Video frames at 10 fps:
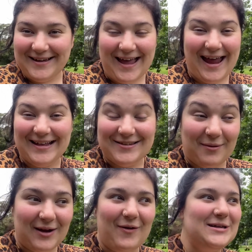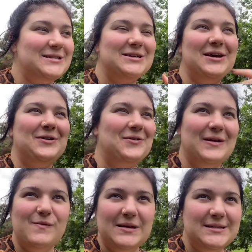answer my question or
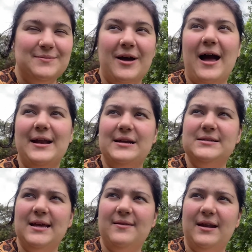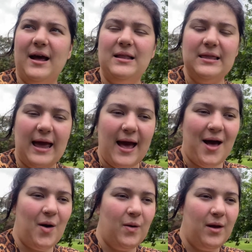give me some guidance, and then
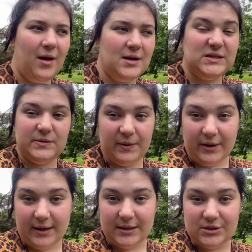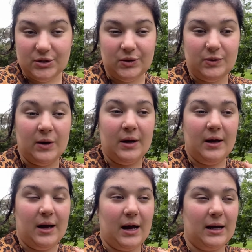allow spirit to
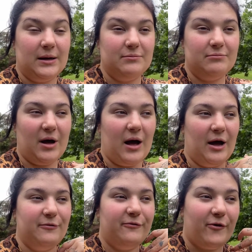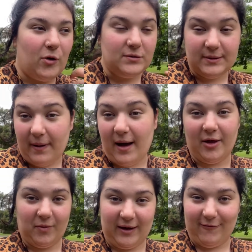unfold a
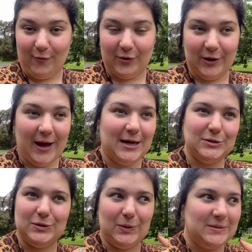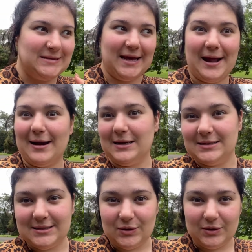pathway for you as you set out
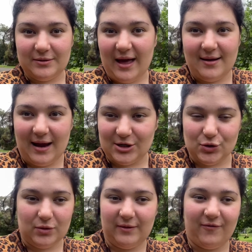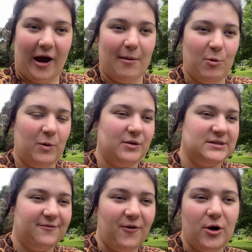into that natural environment, whether it's
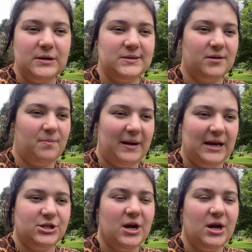a forest or the beach.